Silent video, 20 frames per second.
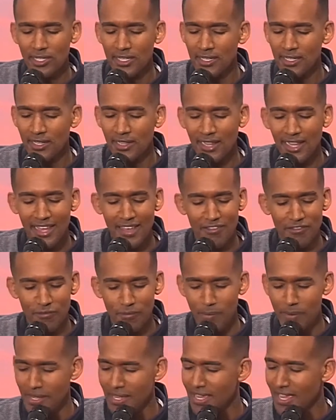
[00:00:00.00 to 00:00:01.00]
and he
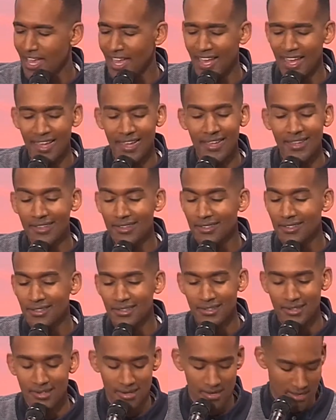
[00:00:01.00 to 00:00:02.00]
left
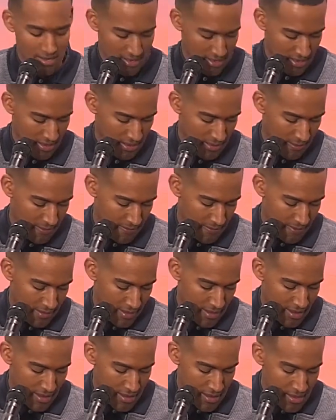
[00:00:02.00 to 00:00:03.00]
behind.
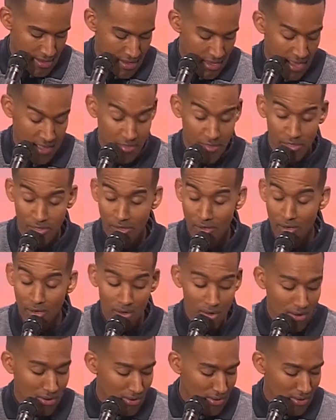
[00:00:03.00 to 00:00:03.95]
And though